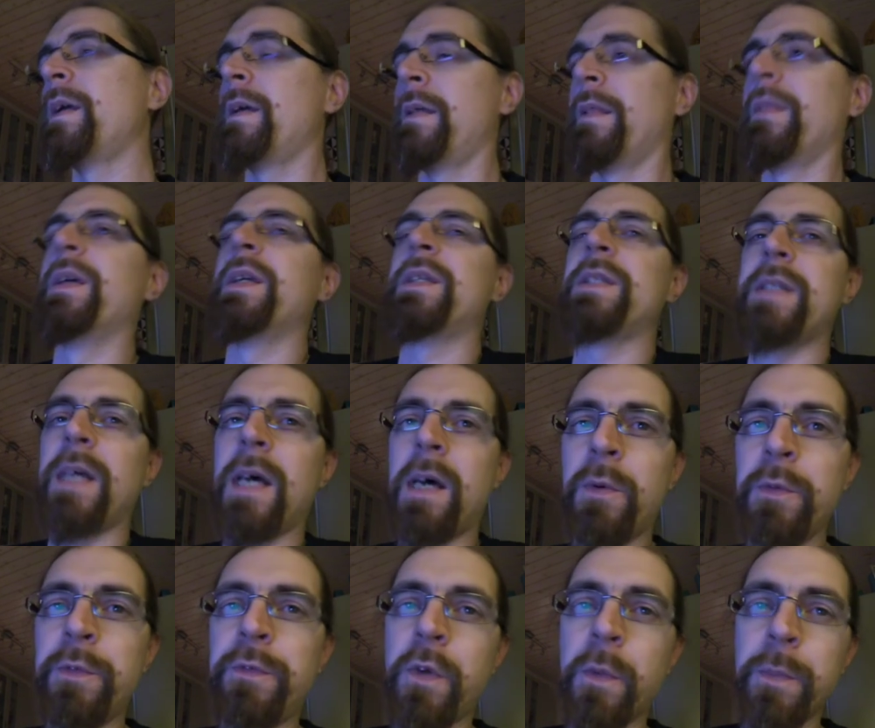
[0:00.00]
the
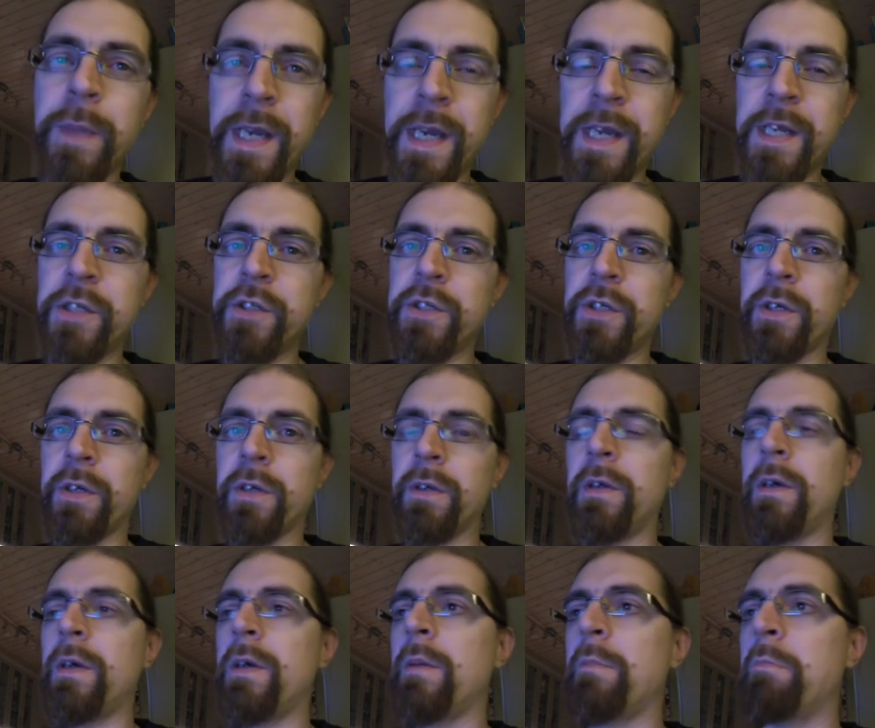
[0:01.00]
sound from the
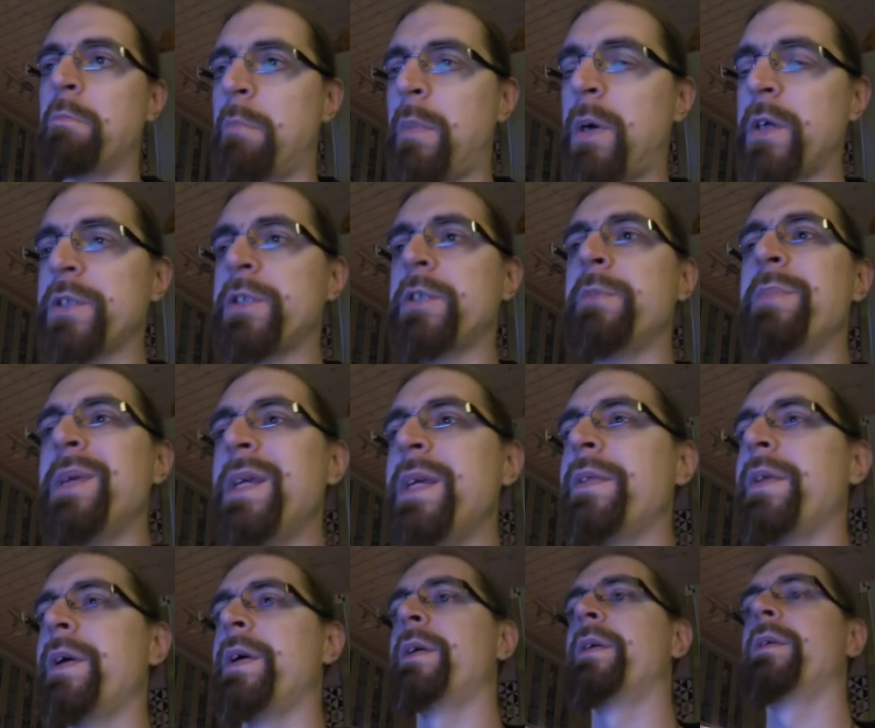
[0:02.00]
engine must be
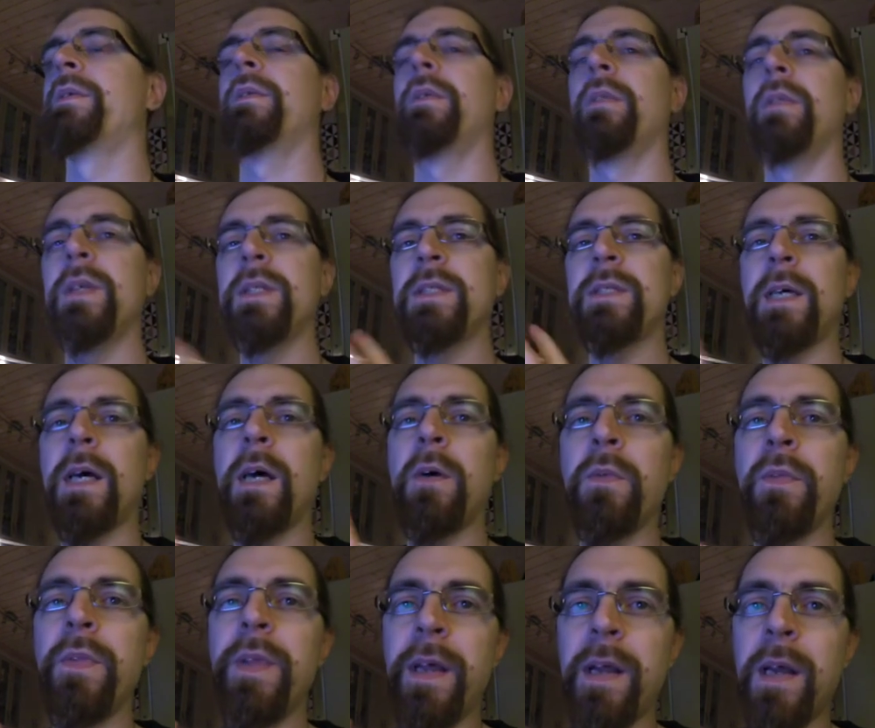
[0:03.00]
there. The
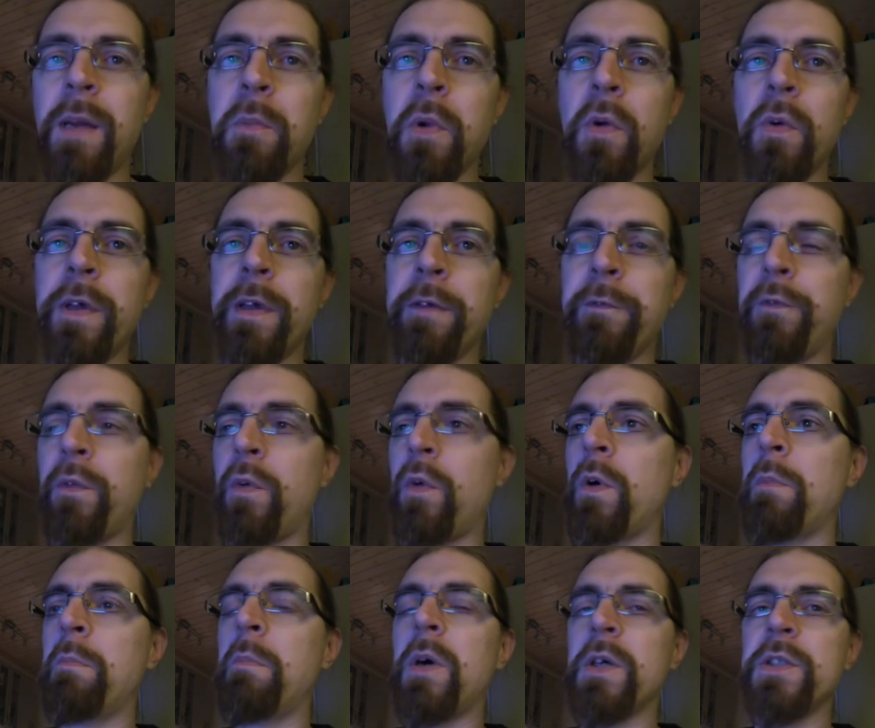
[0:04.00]
sound that I'm looking for
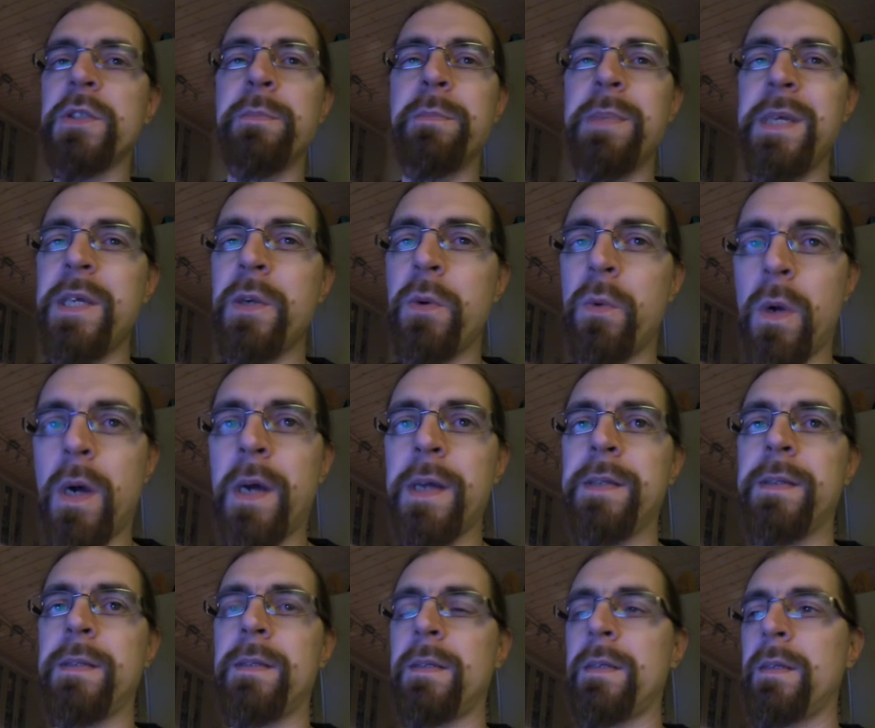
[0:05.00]
must be
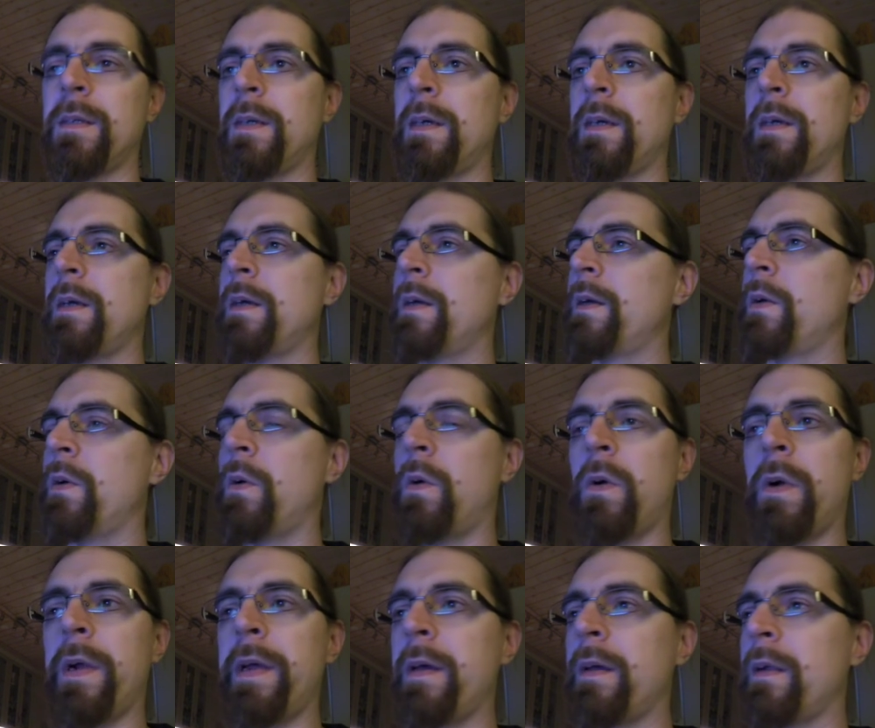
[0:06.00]
right,
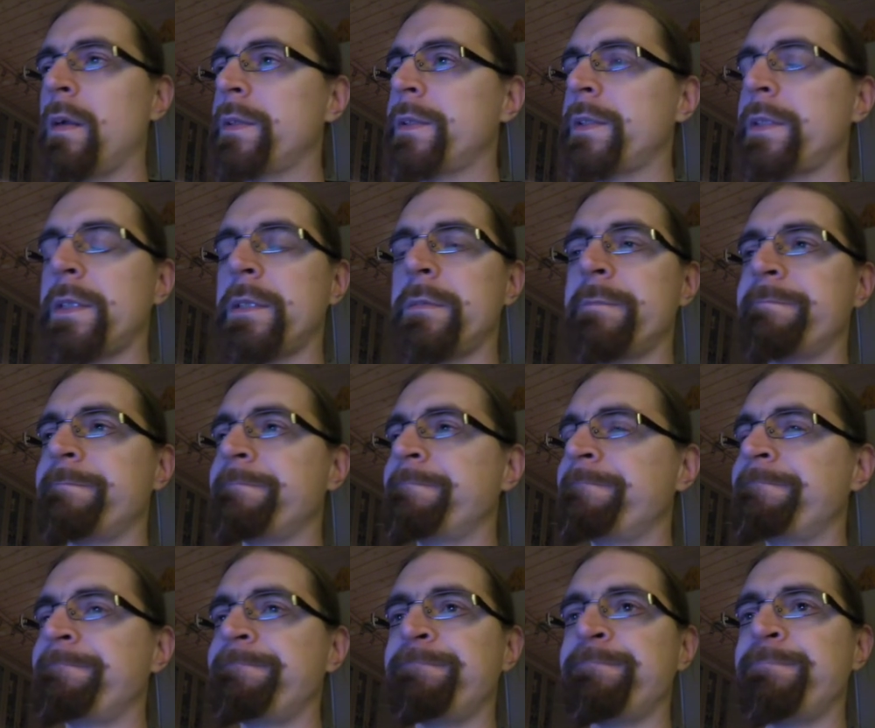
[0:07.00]
or else
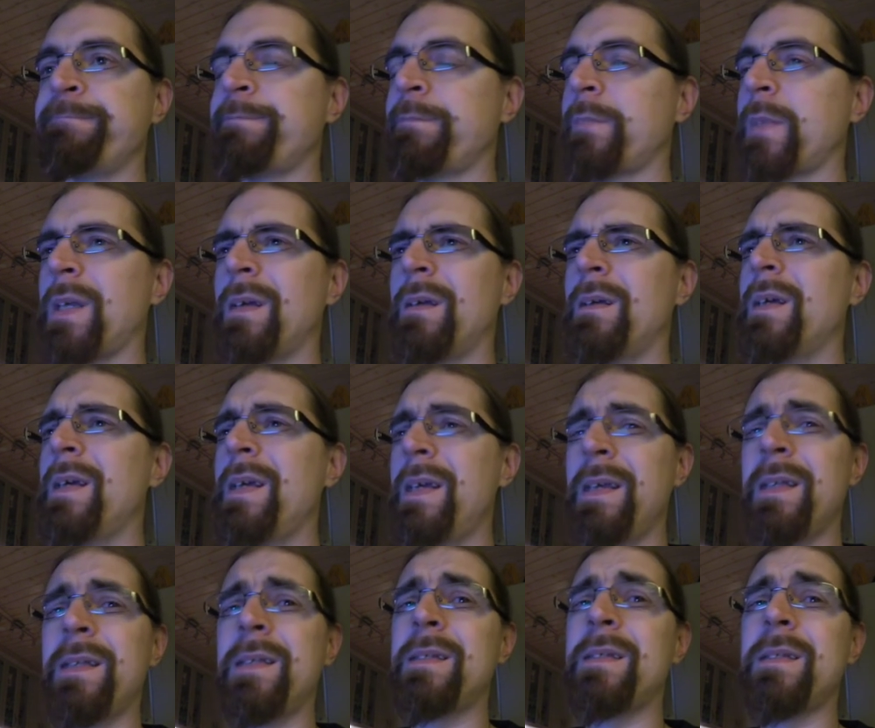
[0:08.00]

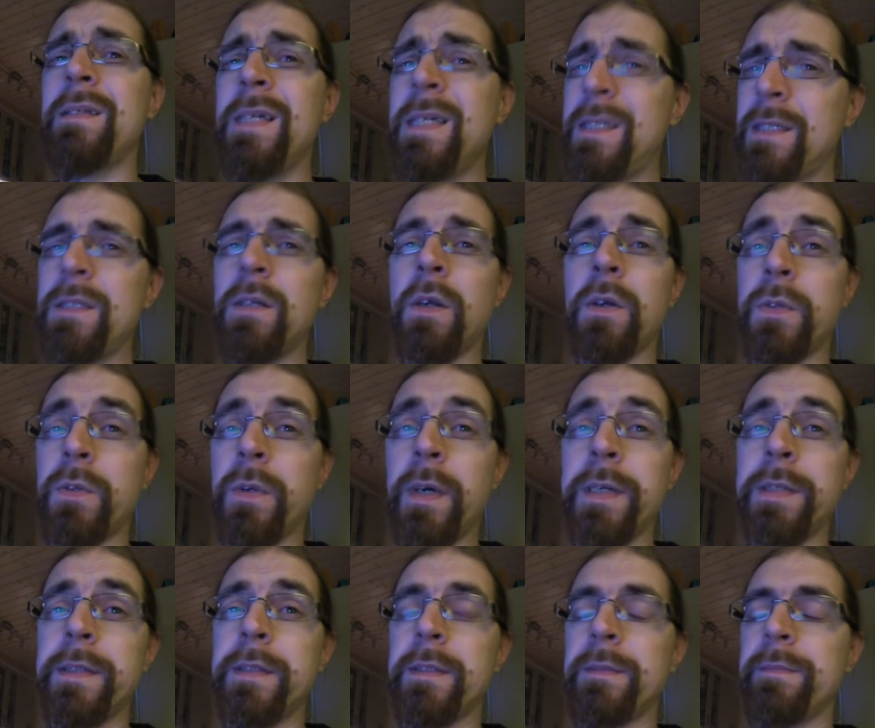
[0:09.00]
it's not
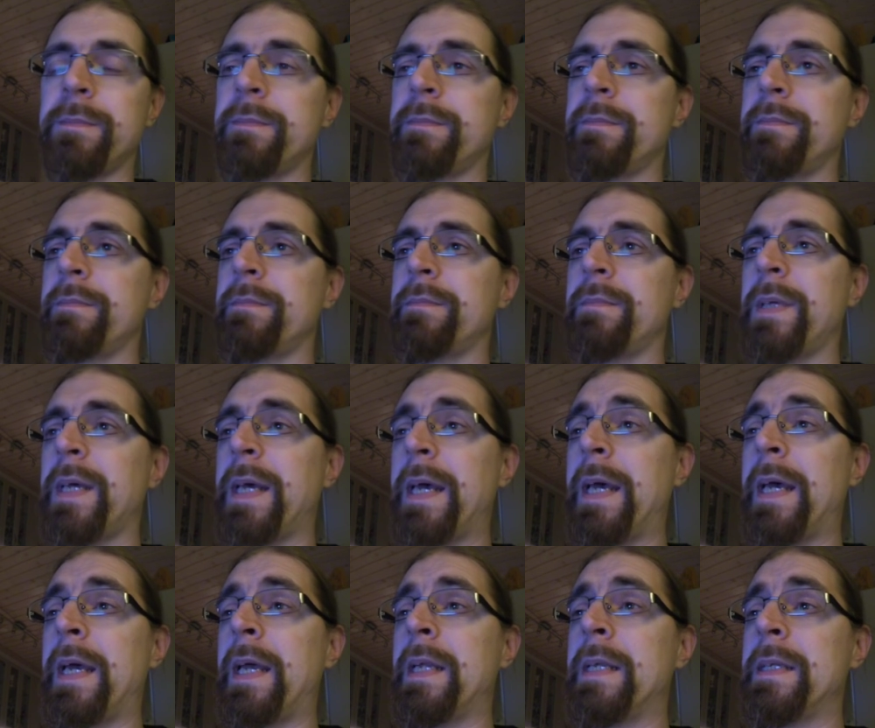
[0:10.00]
right.
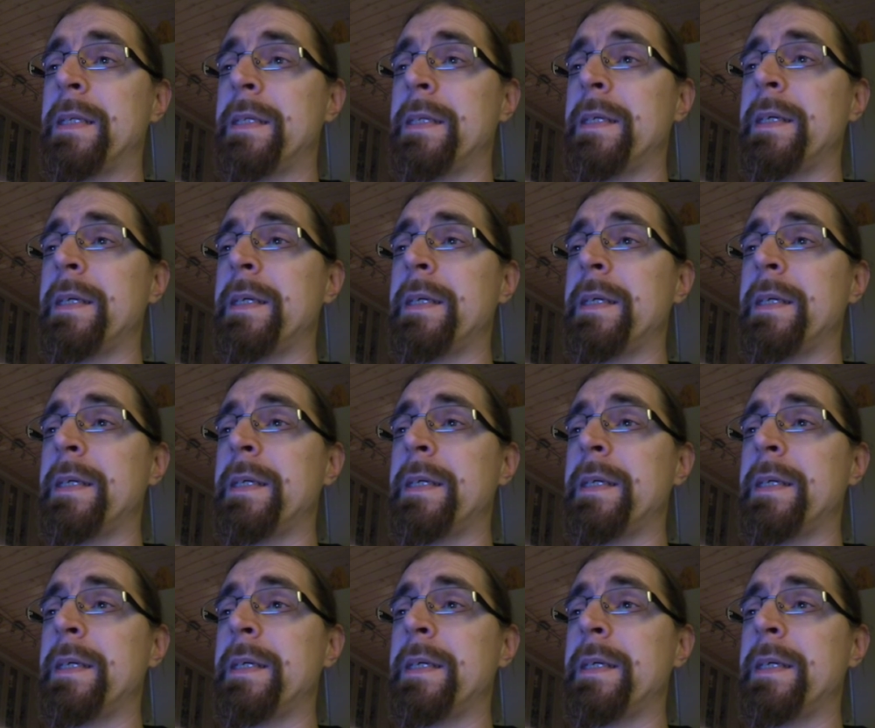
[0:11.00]
And